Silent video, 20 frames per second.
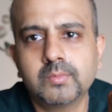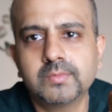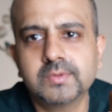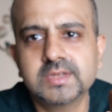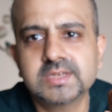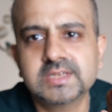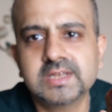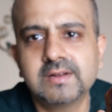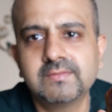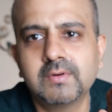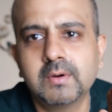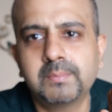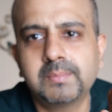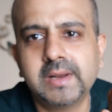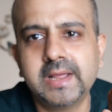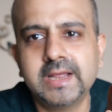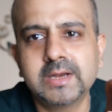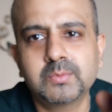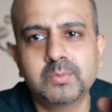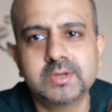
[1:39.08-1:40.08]
the silver
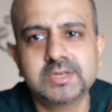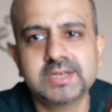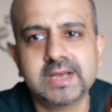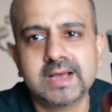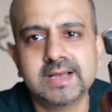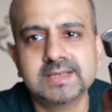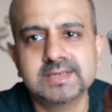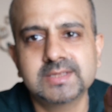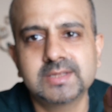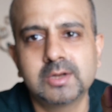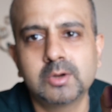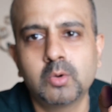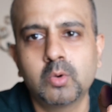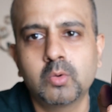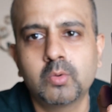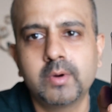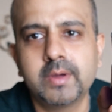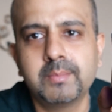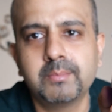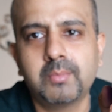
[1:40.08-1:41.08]
plate which has the
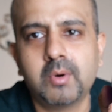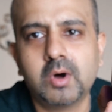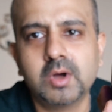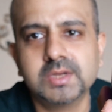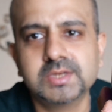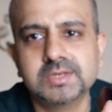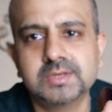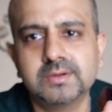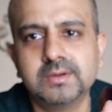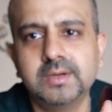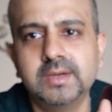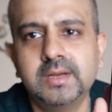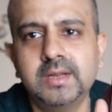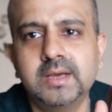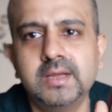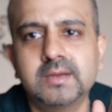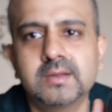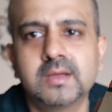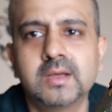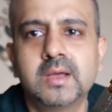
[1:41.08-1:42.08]
logo embossed in
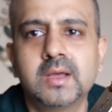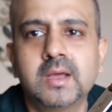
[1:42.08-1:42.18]
it.